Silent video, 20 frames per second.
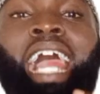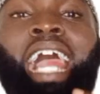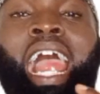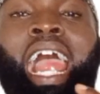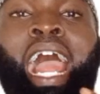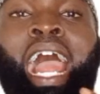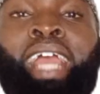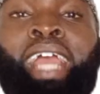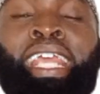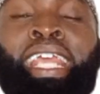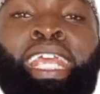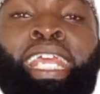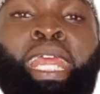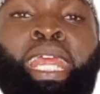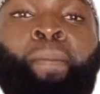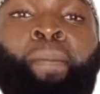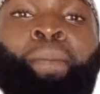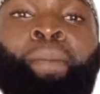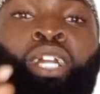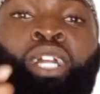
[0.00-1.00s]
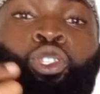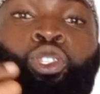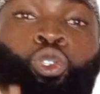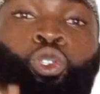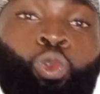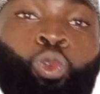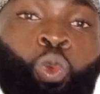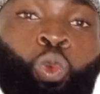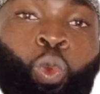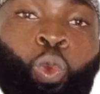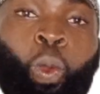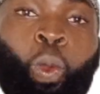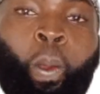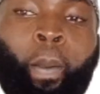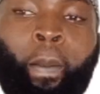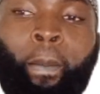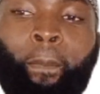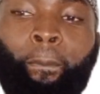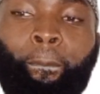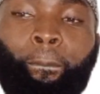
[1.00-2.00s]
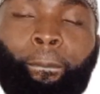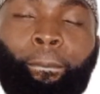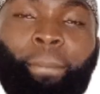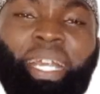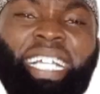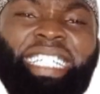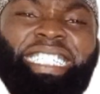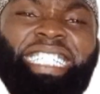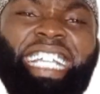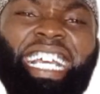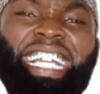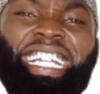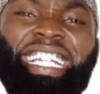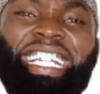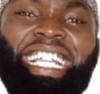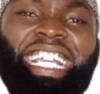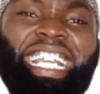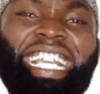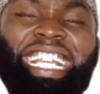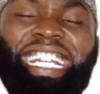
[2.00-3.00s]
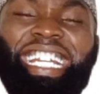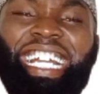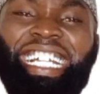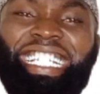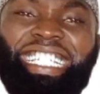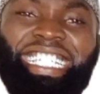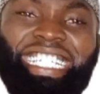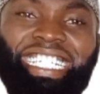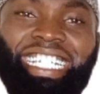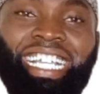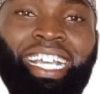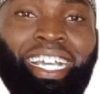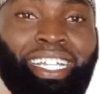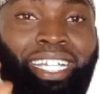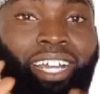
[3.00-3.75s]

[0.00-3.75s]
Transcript: Hakibatu bijadidatin.